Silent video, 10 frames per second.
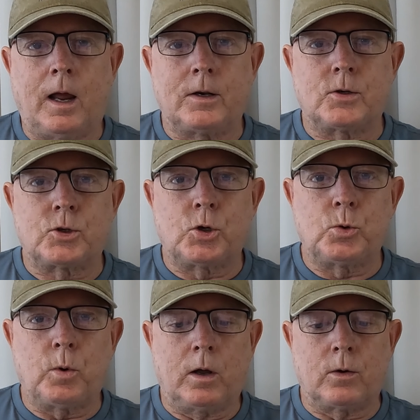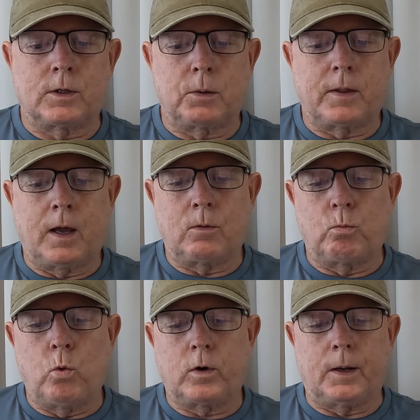H2O, so without
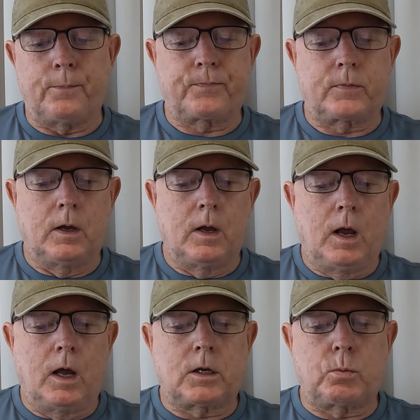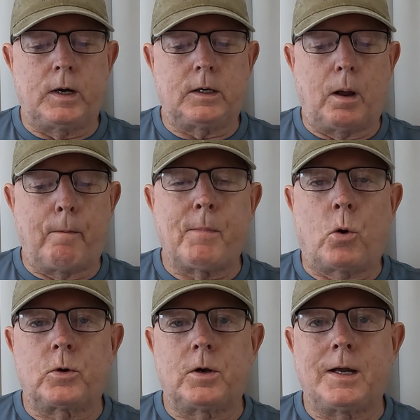water. a sweet,
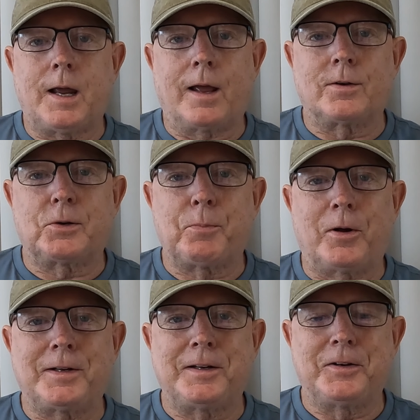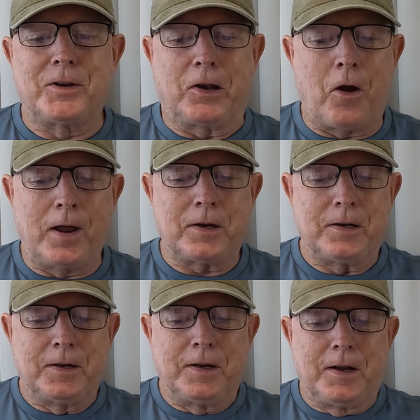malty and spicy delight.
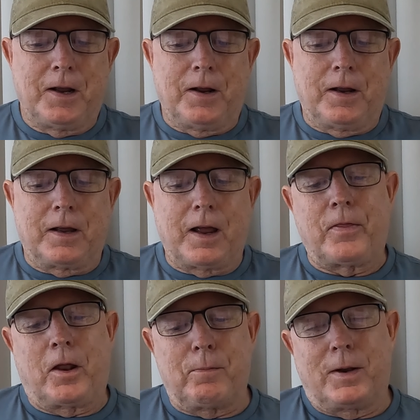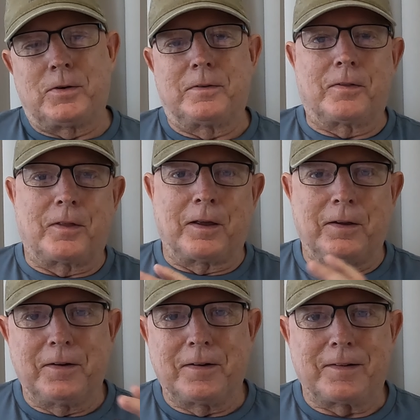And then I mentioned that the
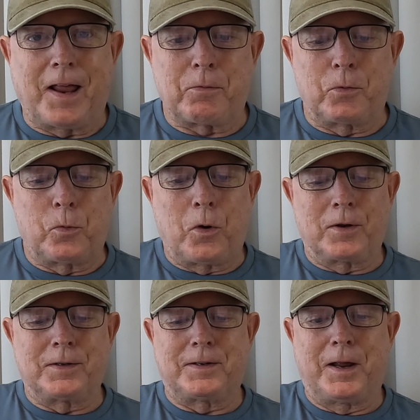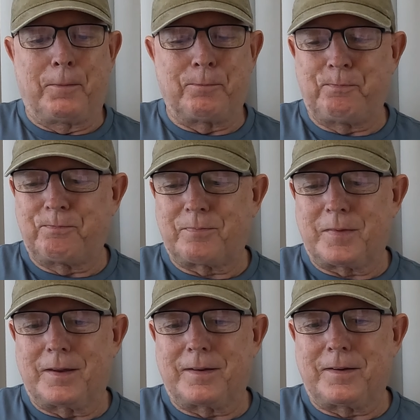label was
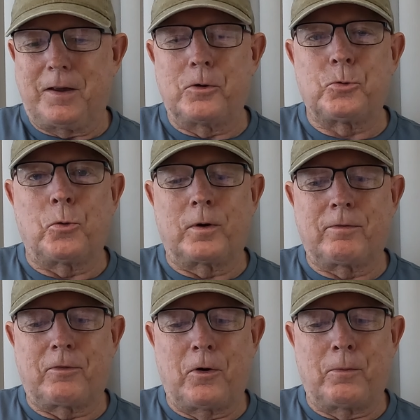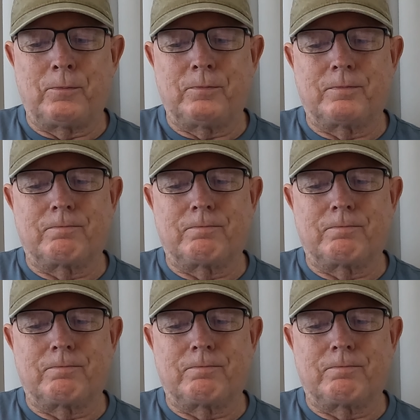a drawing from